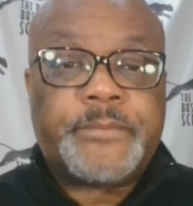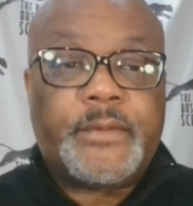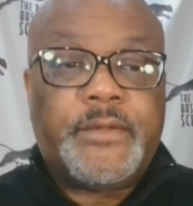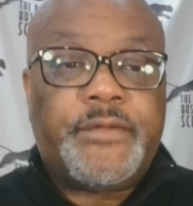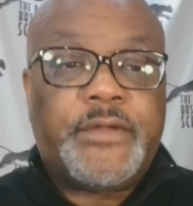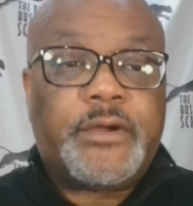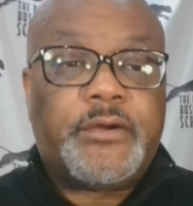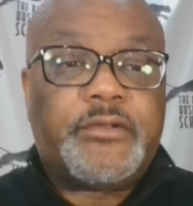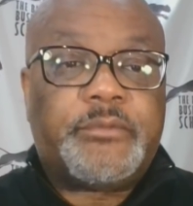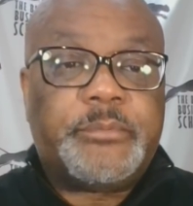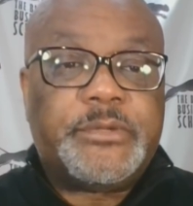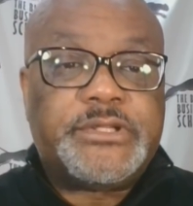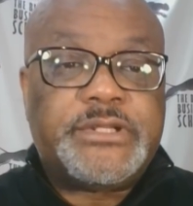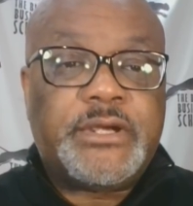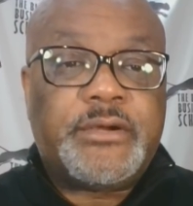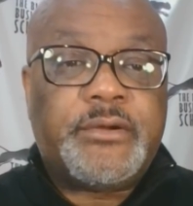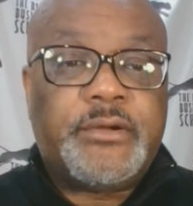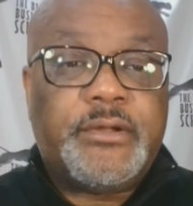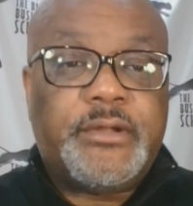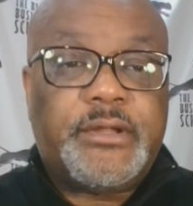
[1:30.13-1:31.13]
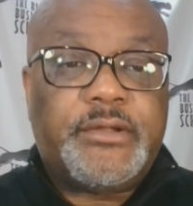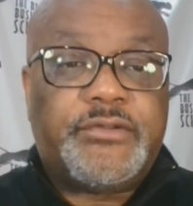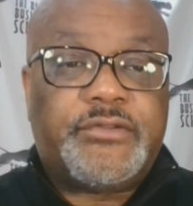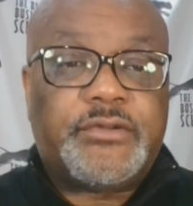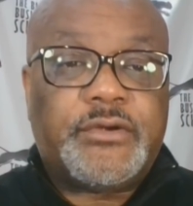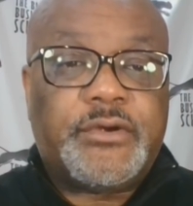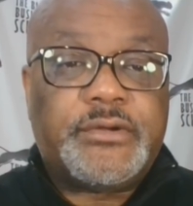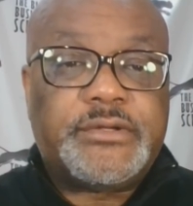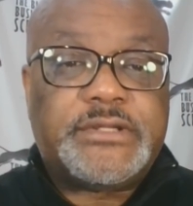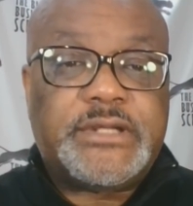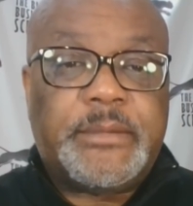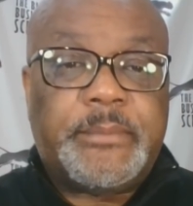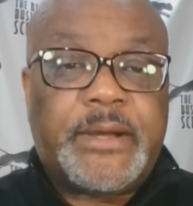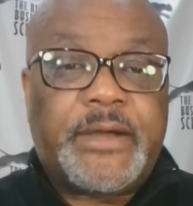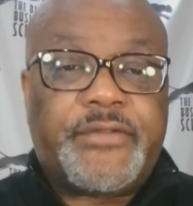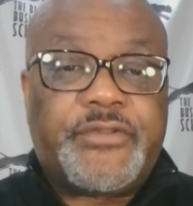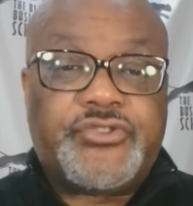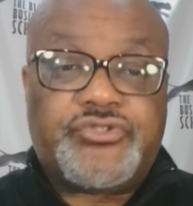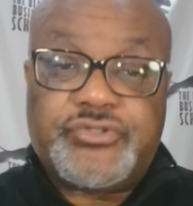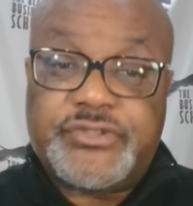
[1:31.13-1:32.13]
there is material uncertainty
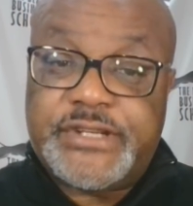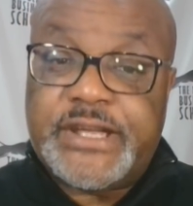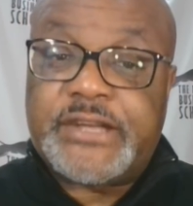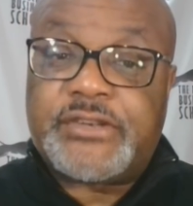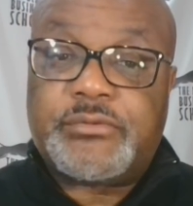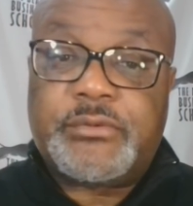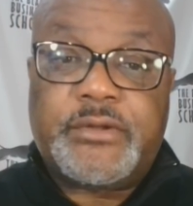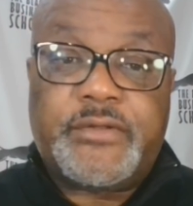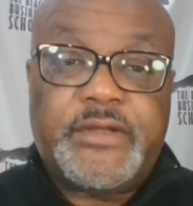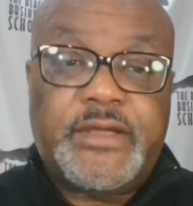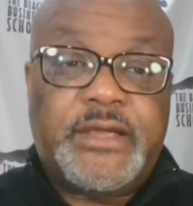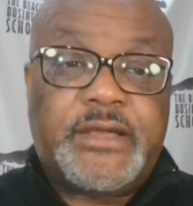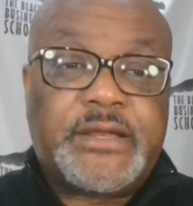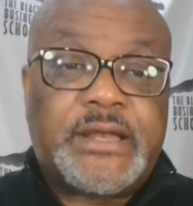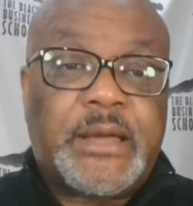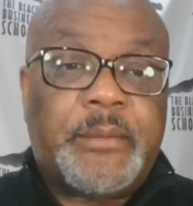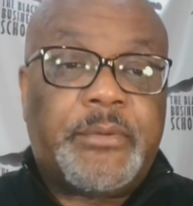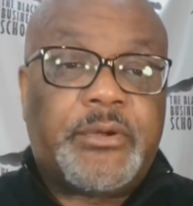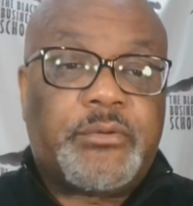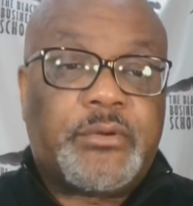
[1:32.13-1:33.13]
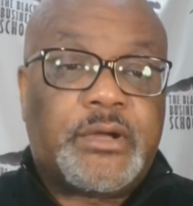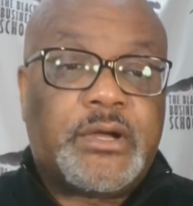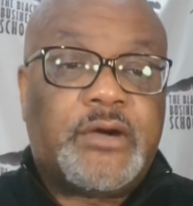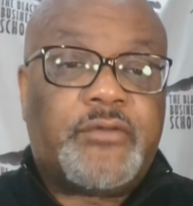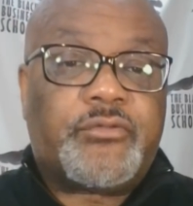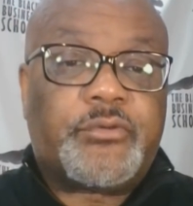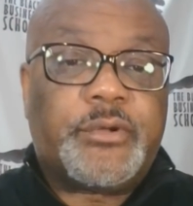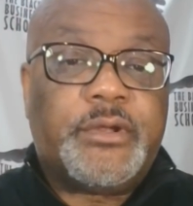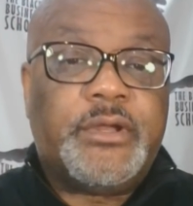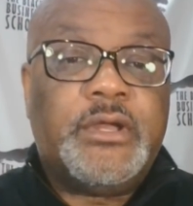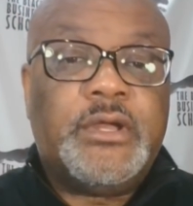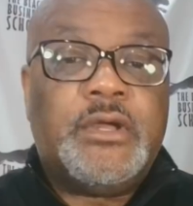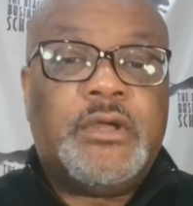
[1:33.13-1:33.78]
about the trajectory of the economic recovery.